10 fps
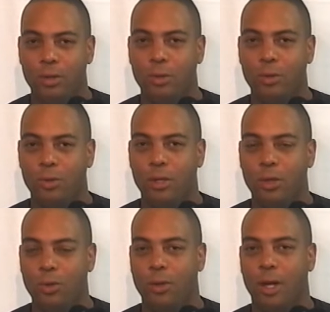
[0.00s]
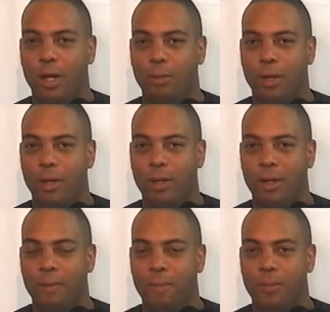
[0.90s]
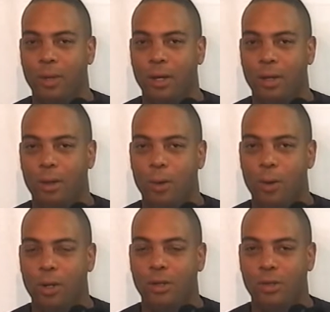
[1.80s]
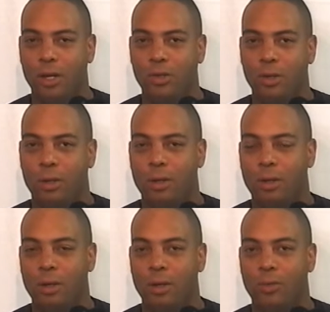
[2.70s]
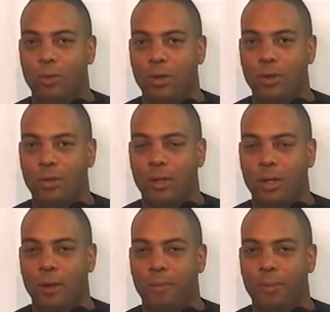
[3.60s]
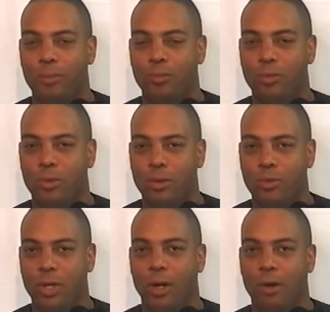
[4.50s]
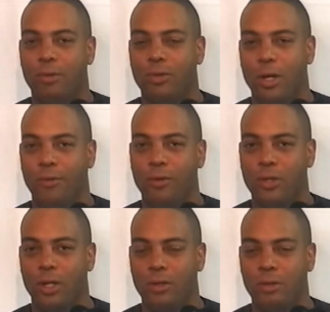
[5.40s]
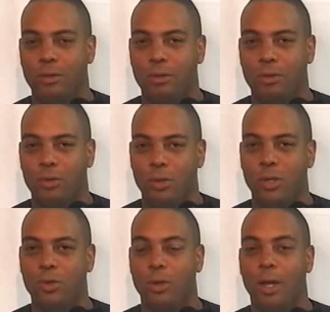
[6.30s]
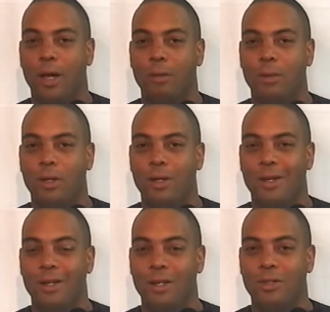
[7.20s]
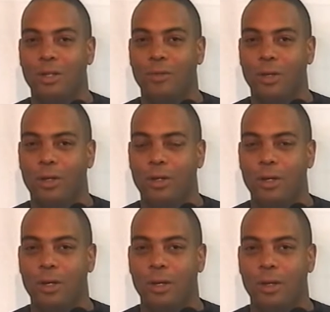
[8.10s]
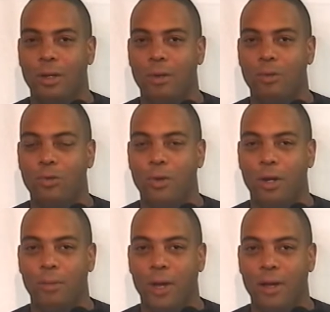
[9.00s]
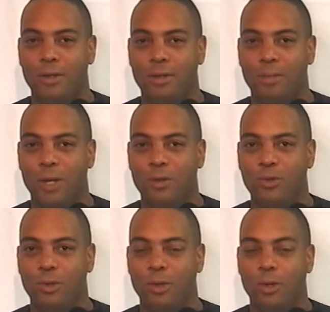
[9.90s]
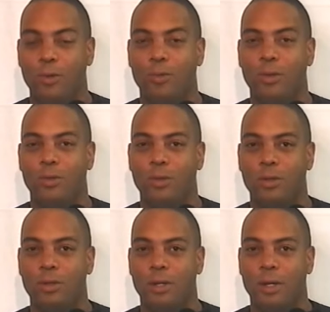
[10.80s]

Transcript: to judicial accountability, and the organization was jail for judges, Judicial Accountability Initiative Law. They was trying to pass the measure, which was